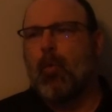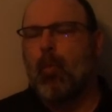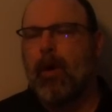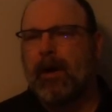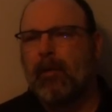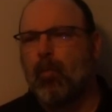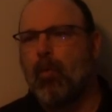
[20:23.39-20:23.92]

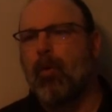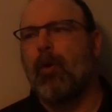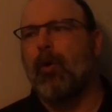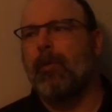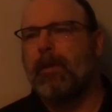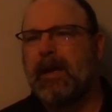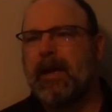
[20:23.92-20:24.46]
when
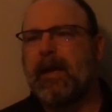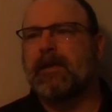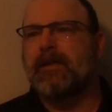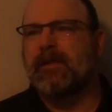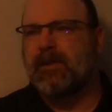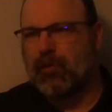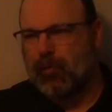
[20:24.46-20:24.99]
word
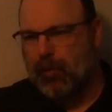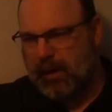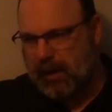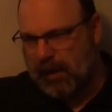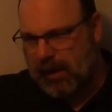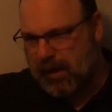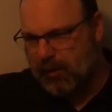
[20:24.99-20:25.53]
begins to
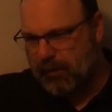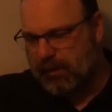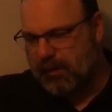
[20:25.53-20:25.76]
trickle out,